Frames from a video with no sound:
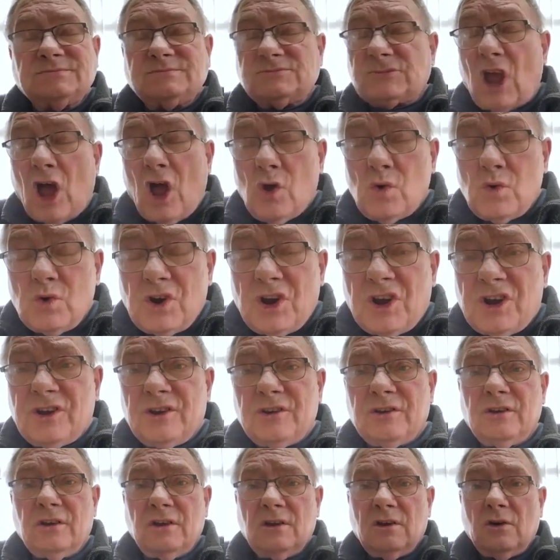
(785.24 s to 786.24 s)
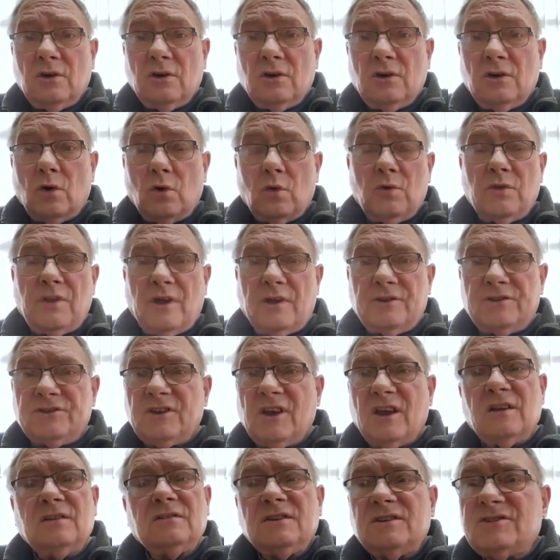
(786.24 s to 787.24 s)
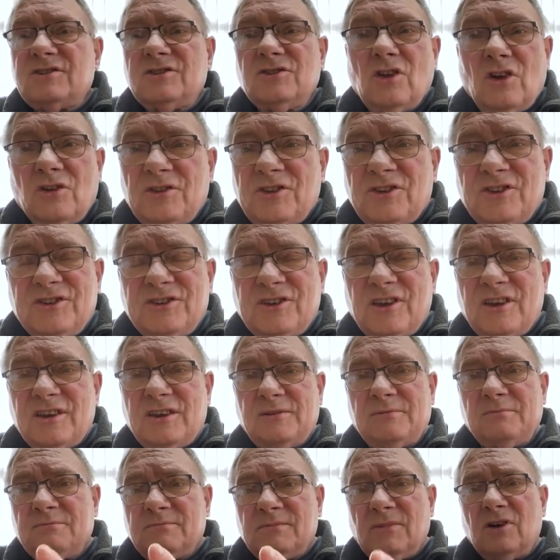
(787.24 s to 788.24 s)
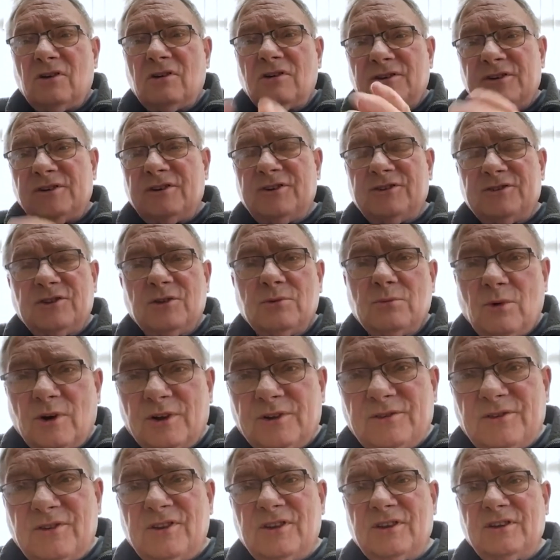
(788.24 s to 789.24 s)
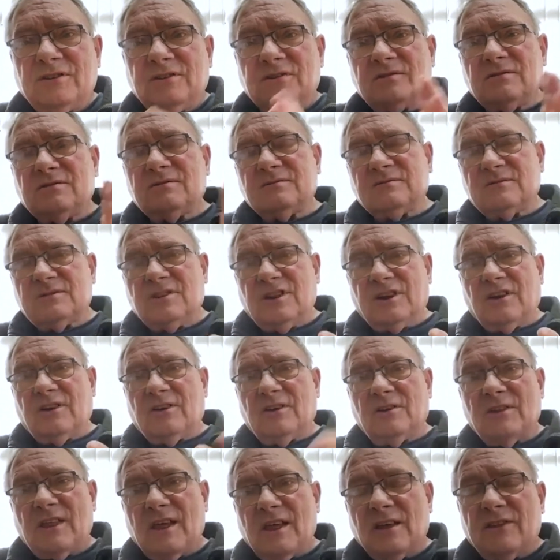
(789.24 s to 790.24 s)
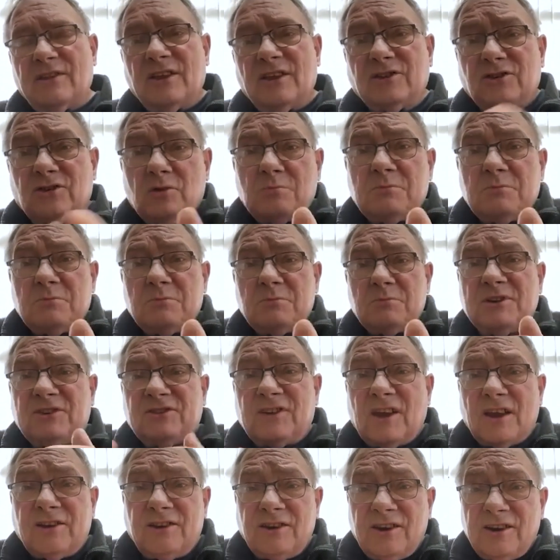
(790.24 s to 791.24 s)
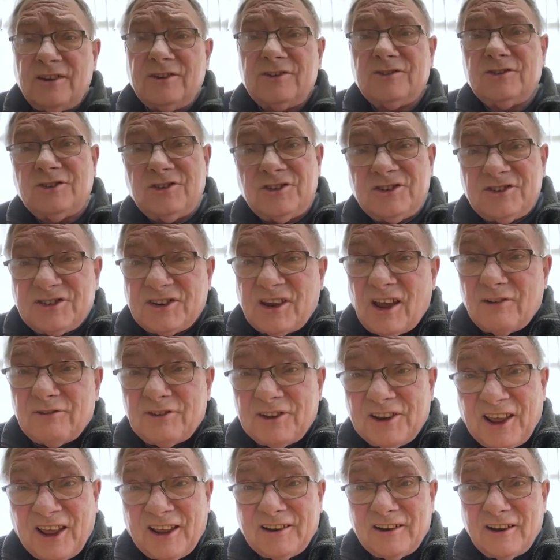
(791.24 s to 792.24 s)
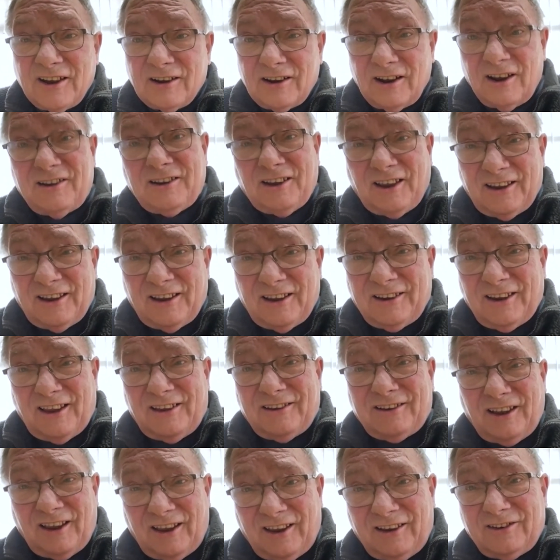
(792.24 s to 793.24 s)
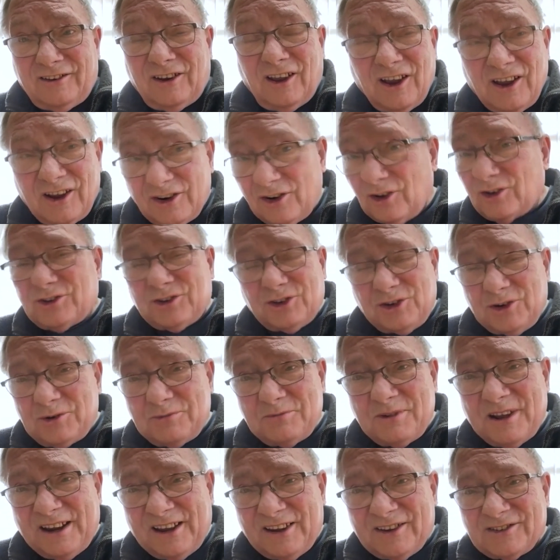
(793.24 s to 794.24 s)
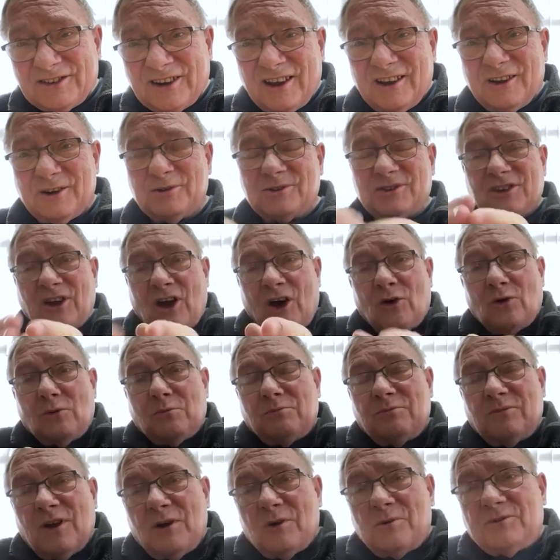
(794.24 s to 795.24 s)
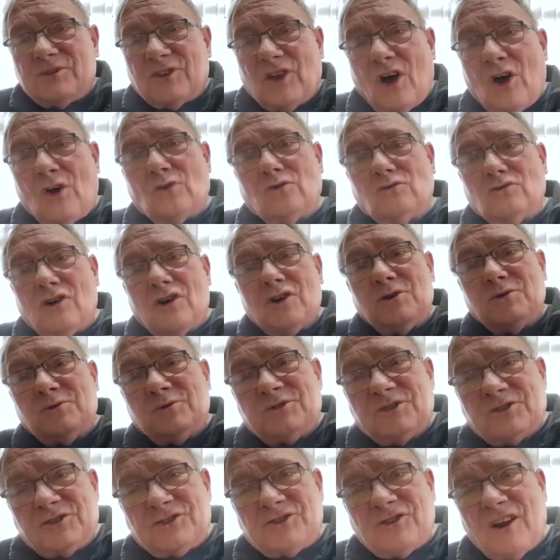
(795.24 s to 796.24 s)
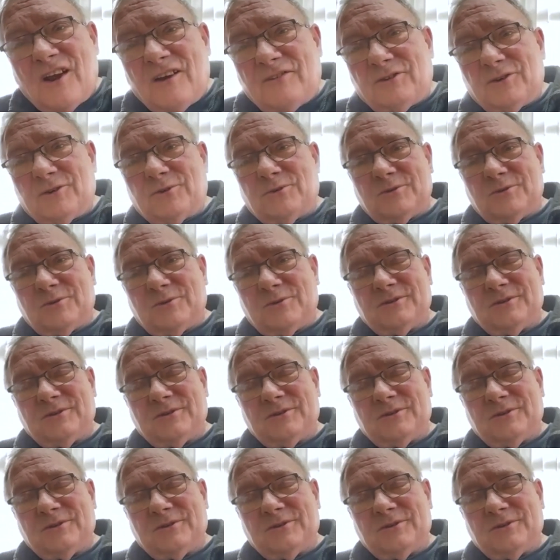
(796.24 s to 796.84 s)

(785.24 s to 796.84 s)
oak, all those. It's not the same. Mahogany is the one that, that took me 10 years to discover that. Not 2 minutes. It was a whole road to travel.